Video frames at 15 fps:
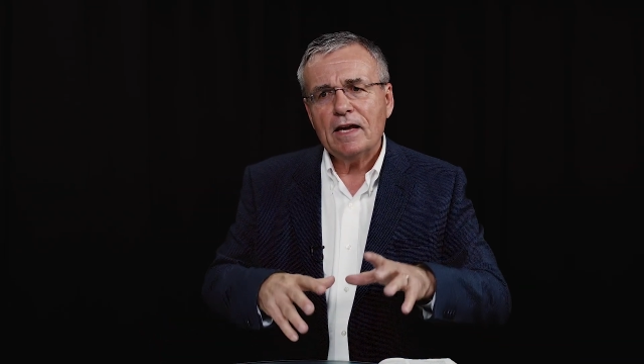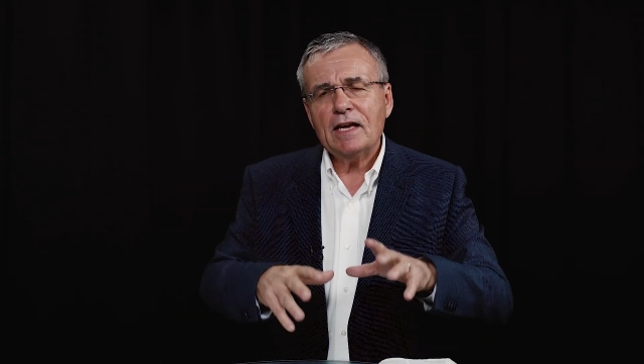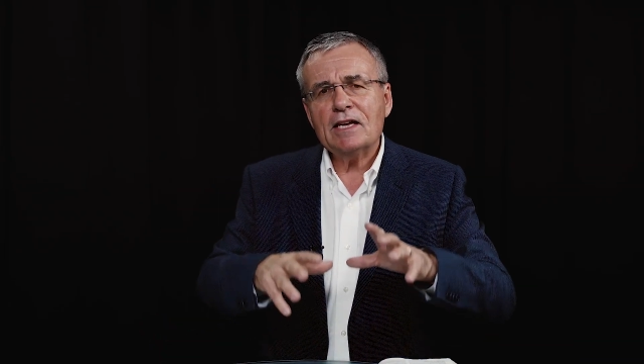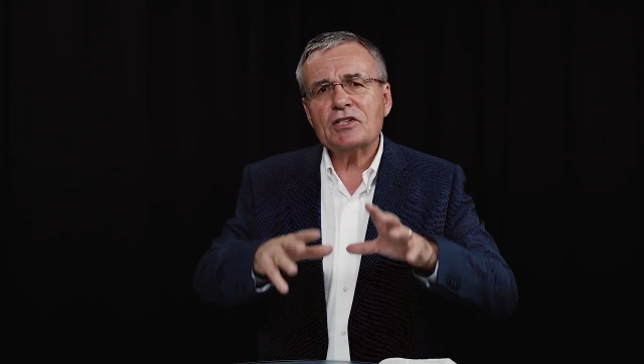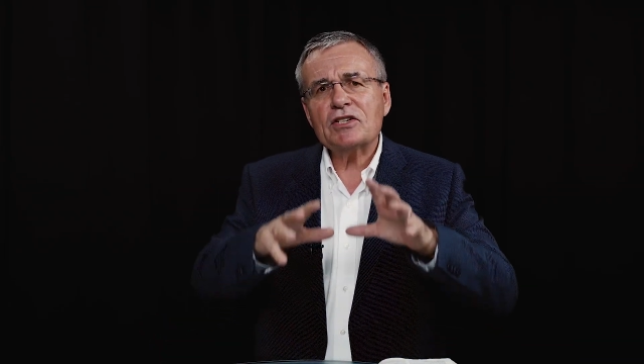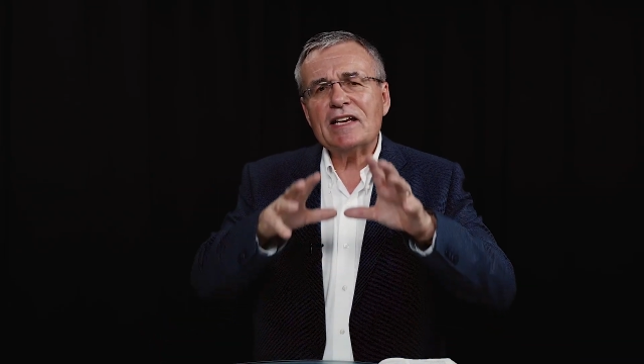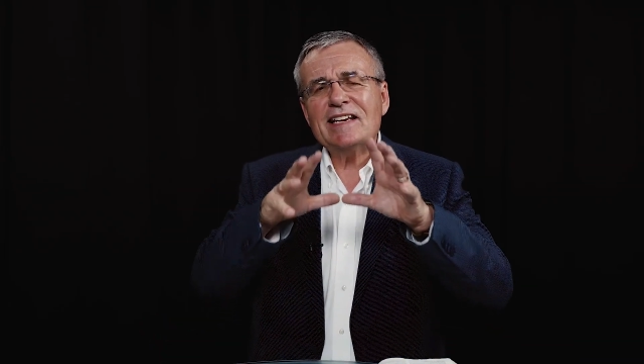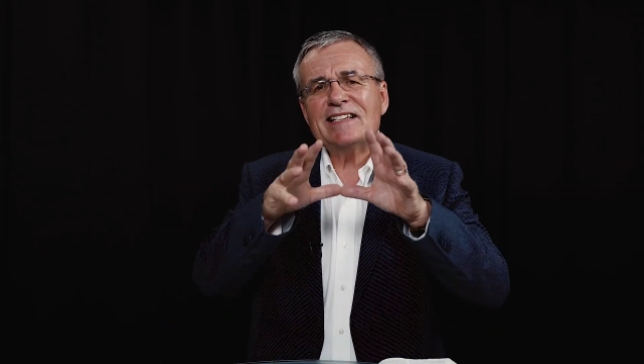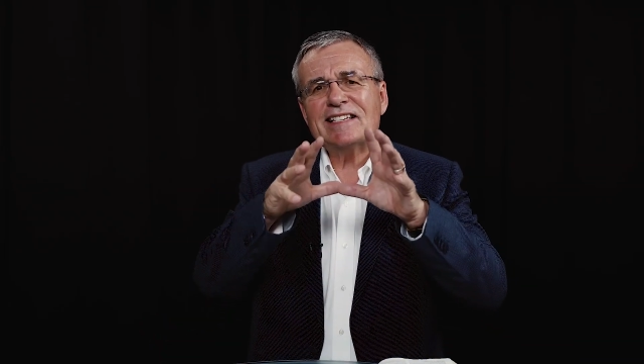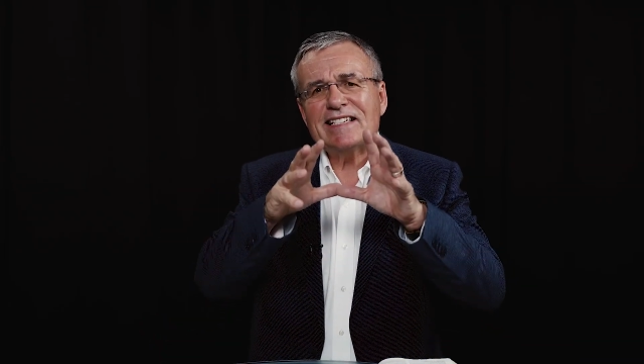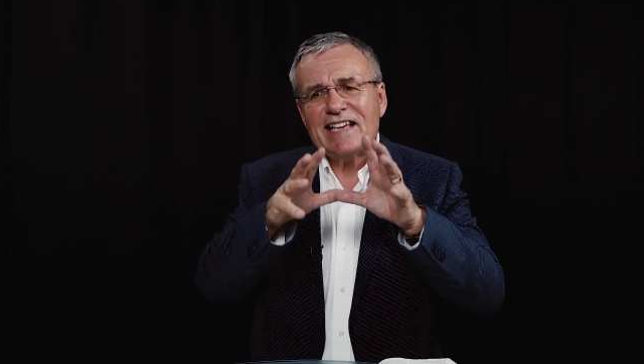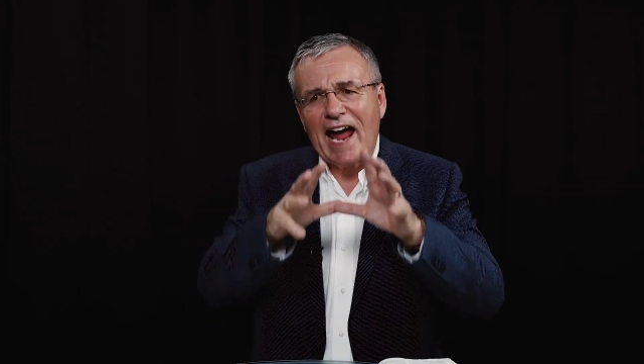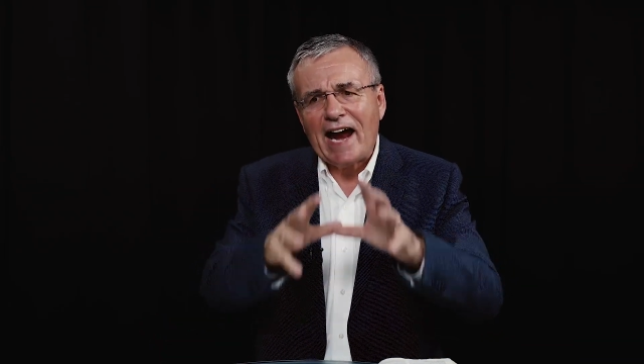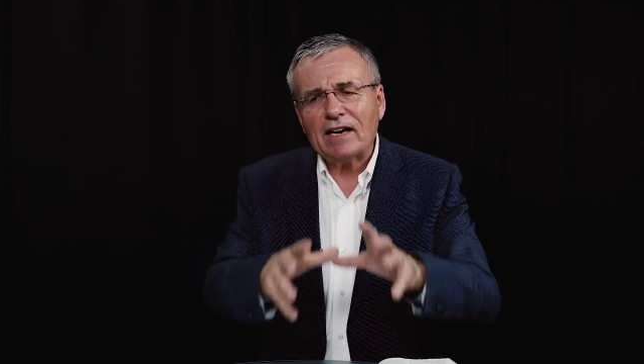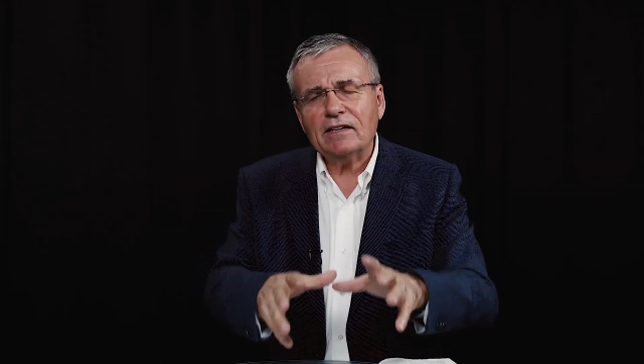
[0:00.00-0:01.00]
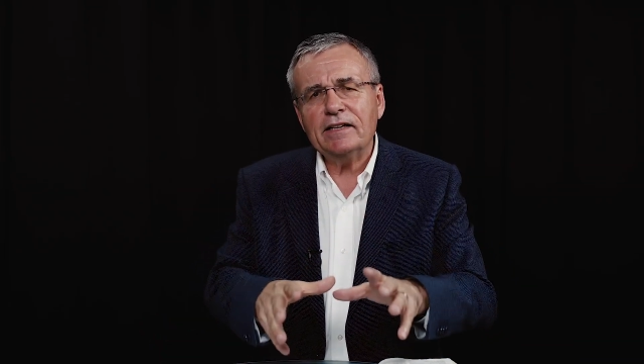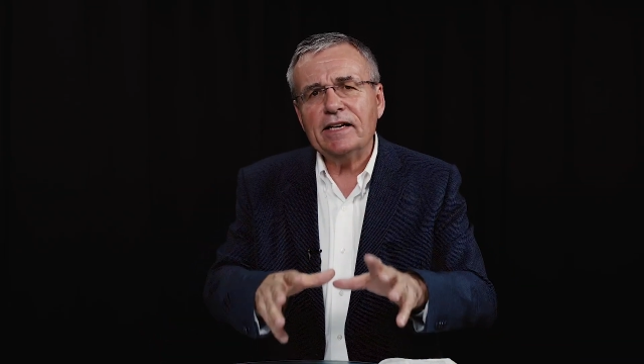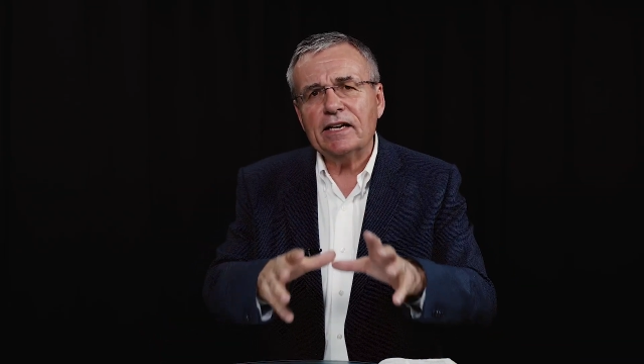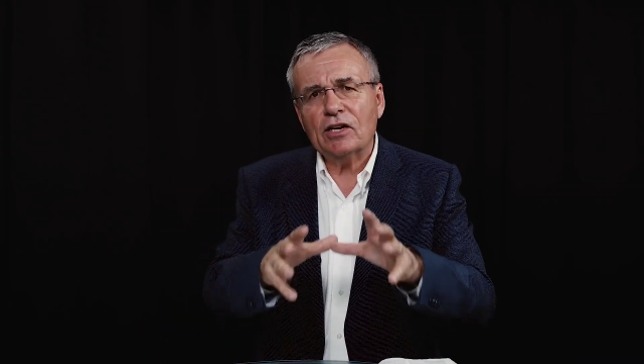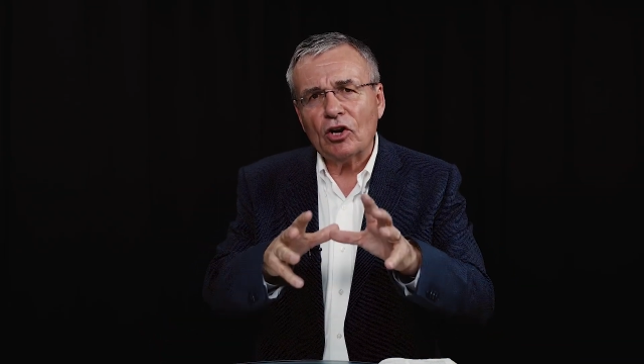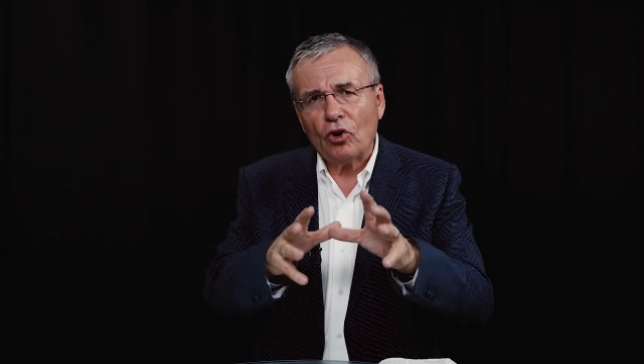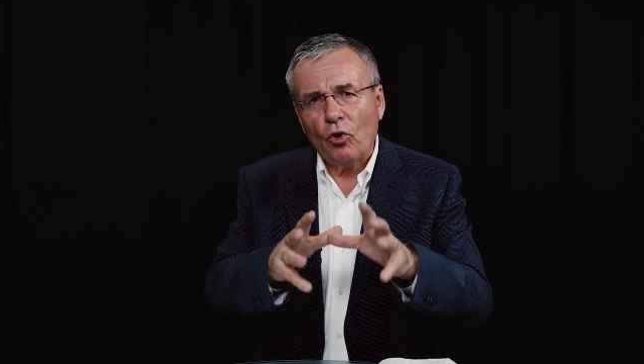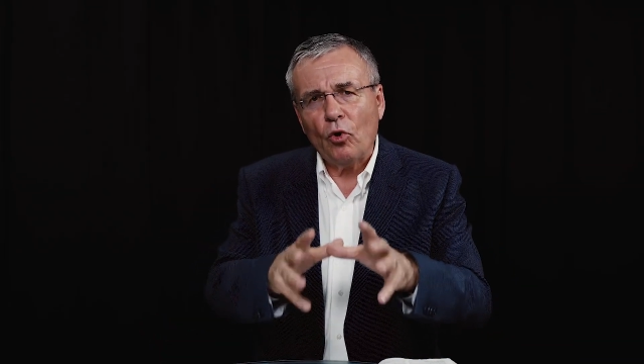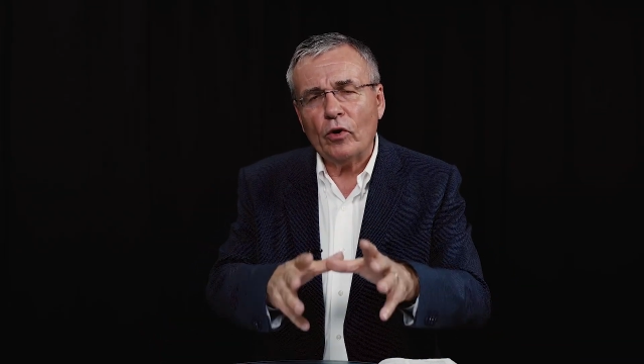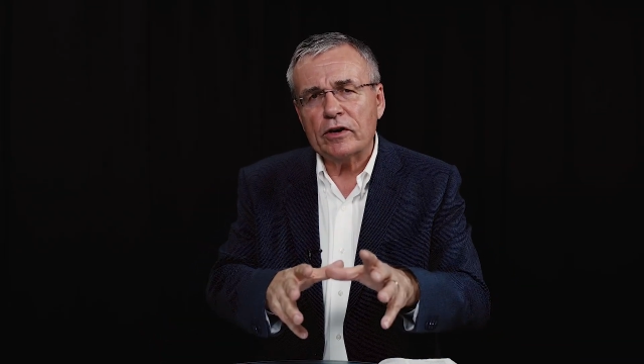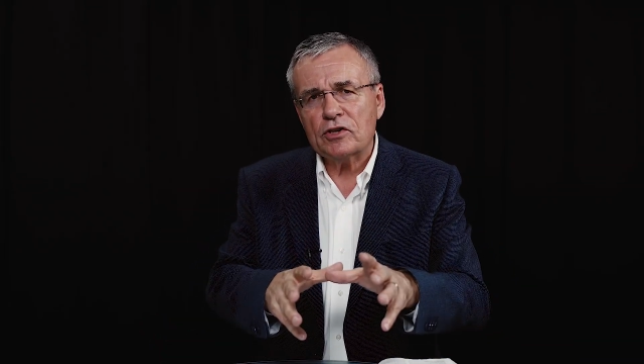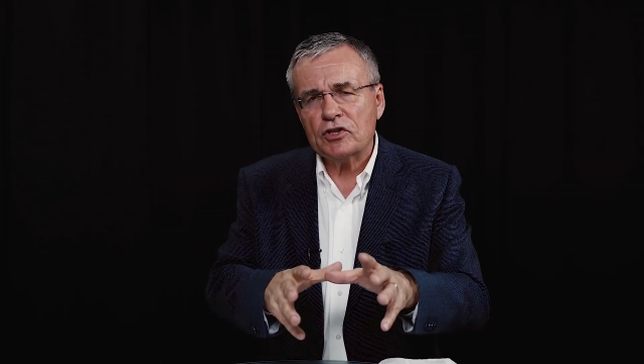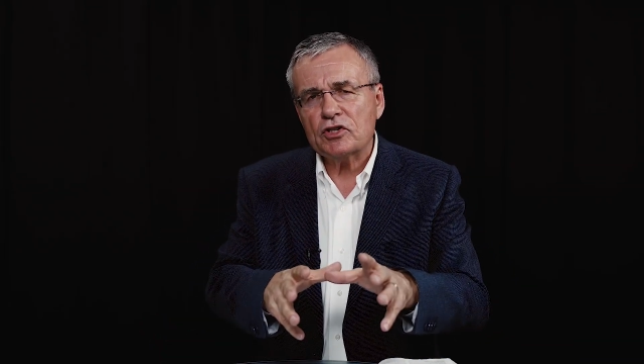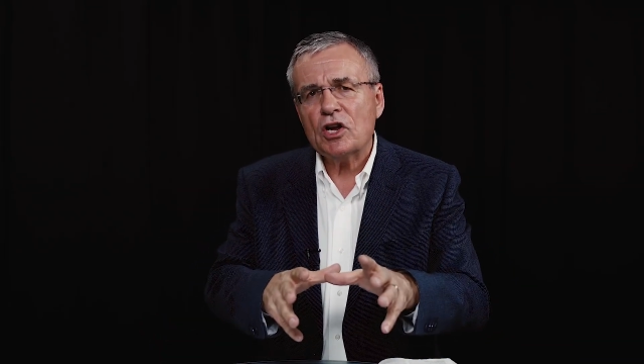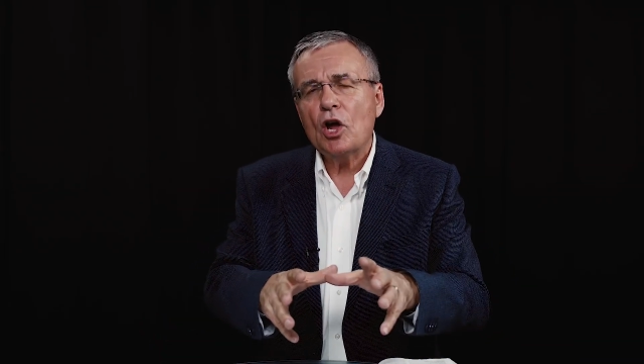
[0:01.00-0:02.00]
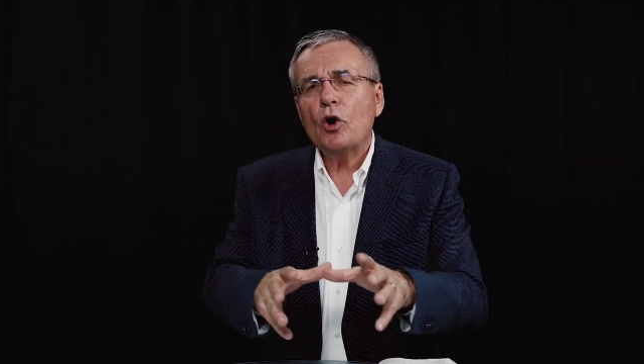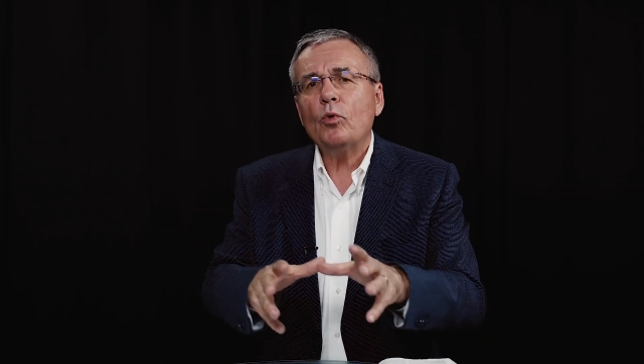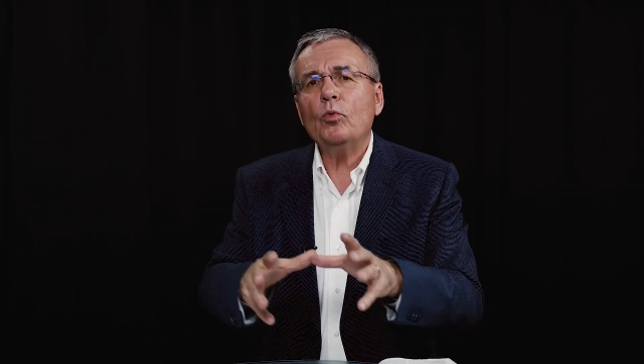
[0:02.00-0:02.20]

is exactly in accordance